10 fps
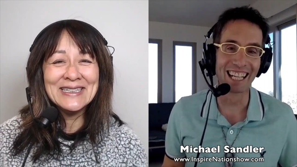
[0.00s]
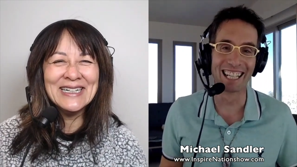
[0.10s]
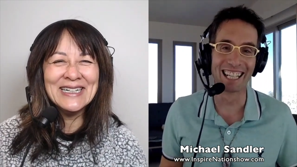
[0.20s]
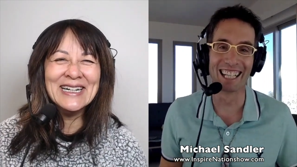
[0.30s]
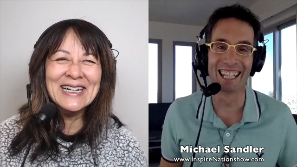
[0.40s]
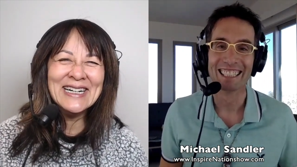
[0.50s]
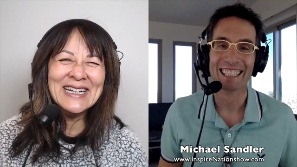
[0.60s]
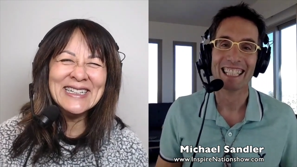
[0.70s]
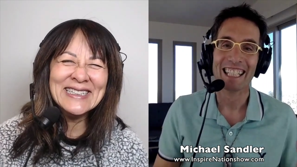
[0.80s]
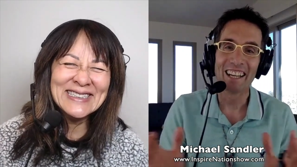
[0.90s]

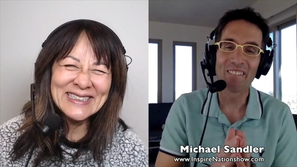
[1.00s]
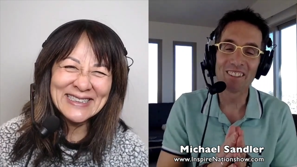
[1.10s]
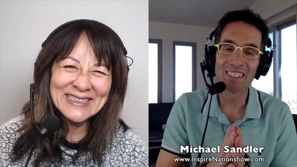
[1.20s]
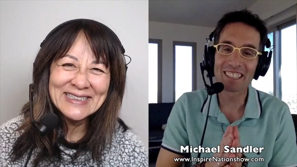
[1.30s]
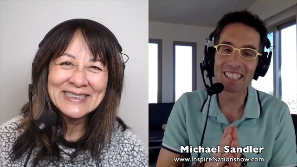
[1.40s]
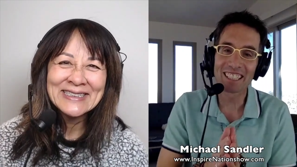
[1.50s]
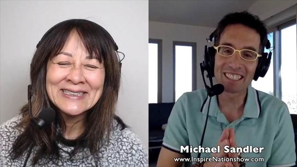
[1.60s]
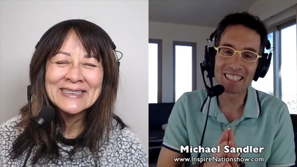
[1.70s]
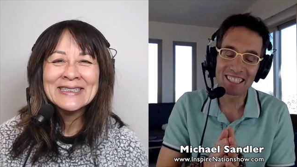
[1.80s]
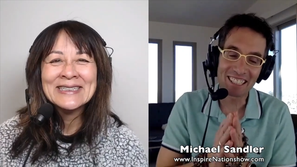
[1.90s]
Speaker 1: if you're listening to
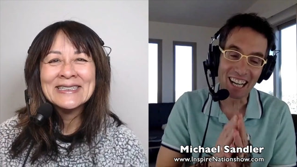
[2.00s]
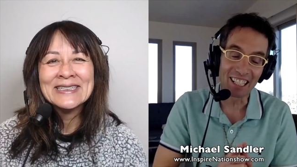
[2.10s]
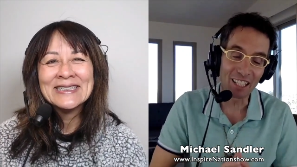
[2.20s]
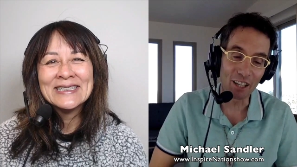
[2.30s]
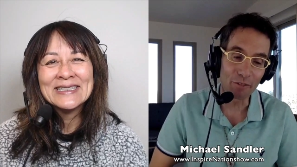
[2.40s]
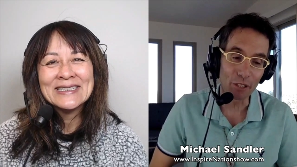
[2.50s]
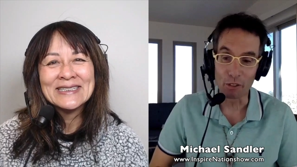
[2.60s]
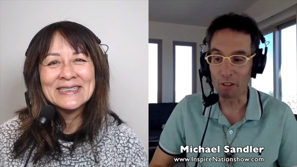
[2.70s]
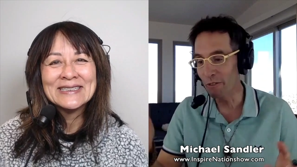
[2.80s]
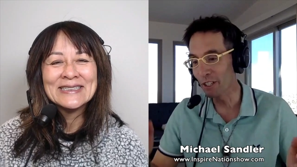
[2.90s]
this, I love you.
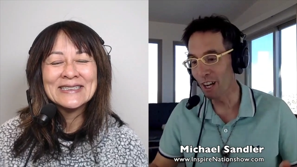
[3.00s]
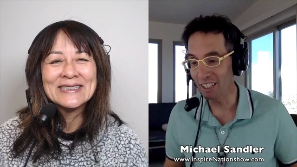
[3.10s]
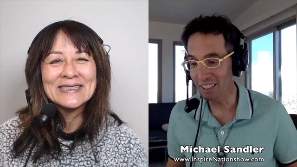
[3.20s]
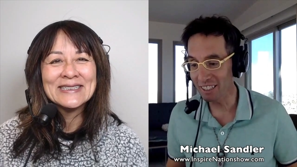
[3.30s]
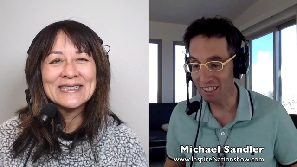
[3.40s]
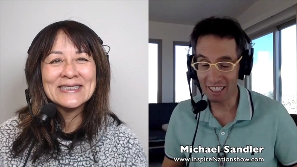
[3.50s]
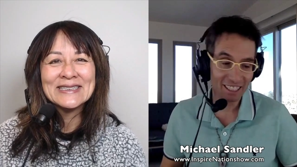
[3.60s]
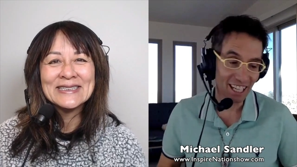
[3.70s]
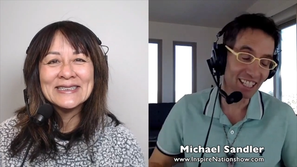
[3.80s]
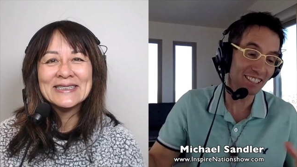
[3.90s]
If you're not listening,
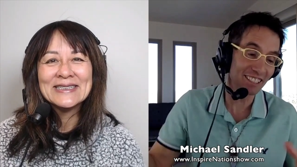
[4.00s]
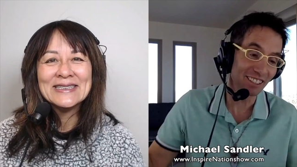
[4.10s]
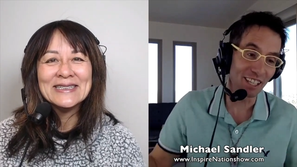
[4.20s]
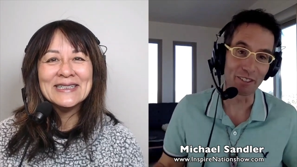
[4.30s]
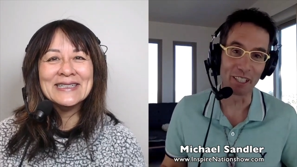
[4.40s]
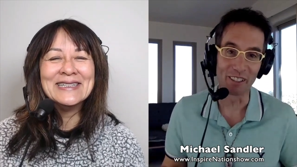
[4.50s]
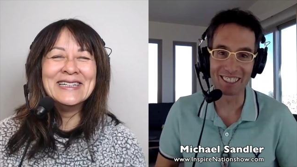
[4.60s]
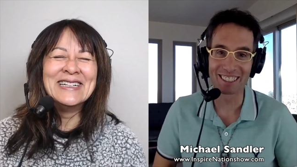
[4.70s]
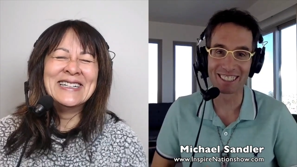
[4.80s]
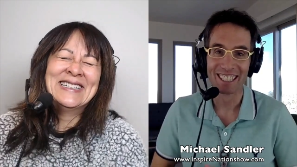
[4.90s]
I still love you.
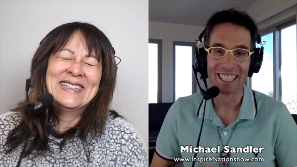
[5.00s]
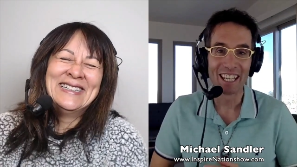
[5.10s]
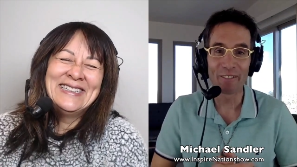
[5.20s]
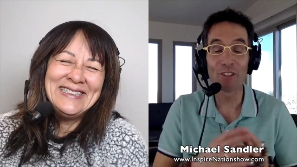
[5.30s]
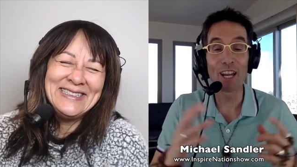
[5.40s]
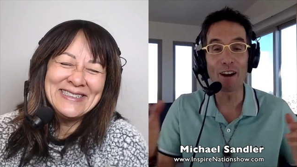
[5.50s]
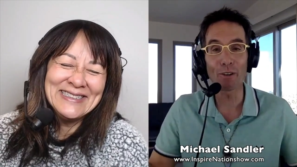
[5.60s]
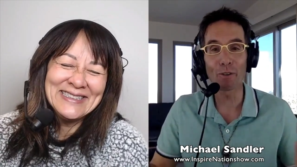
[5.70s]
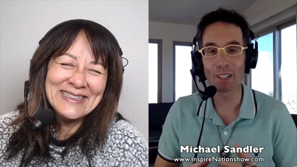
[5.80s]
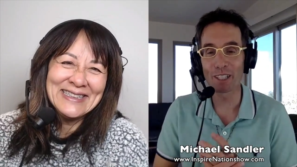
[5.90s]
if you never
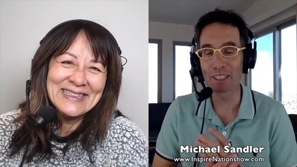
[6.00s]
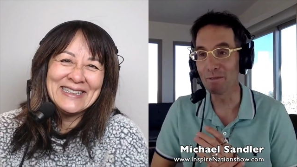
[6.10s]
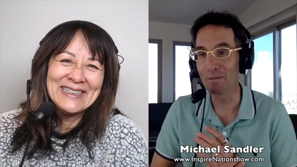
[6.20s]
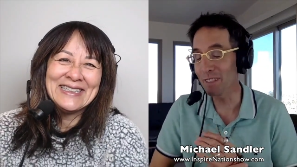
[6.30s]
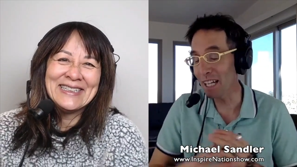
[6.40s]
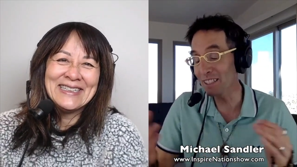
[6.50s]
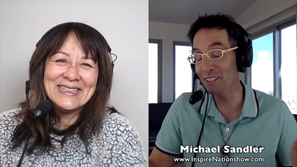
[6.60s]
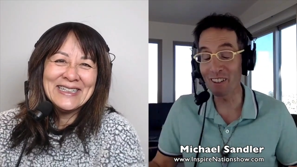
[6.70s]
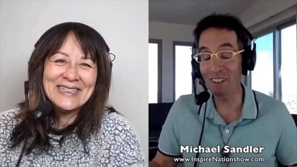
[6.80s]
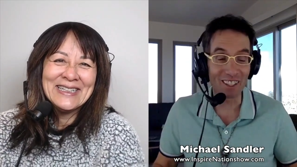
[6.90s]
want to listen, that's
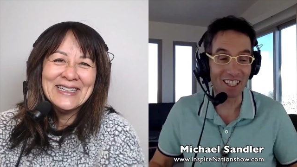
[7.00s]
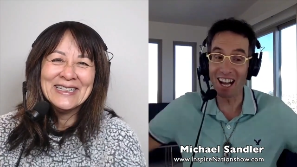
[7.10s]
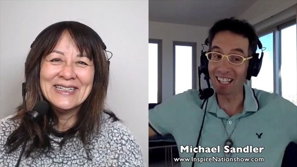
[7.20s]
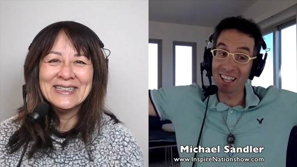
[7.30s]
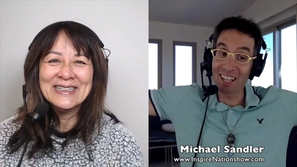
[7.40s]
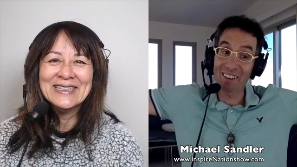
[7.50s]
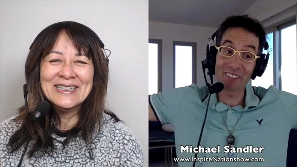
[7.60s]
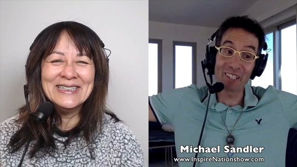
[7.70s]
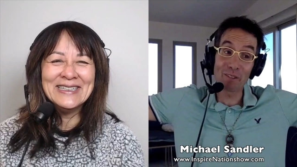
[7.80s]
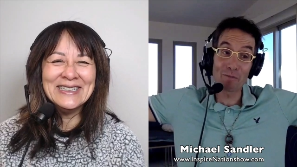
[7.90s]
cool. I love you
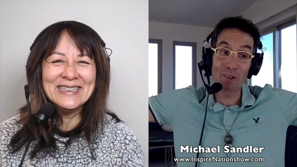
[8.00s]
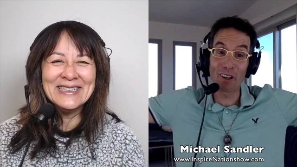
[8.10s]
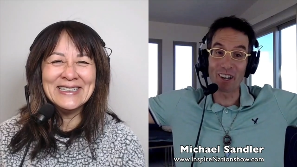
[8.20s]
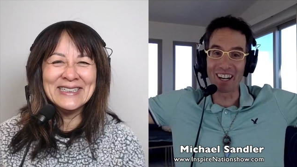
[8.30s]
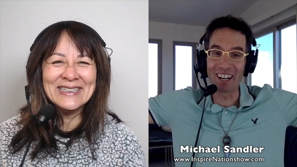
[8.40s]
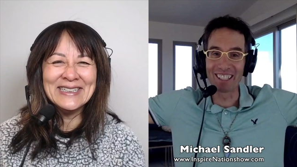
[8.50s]
even more.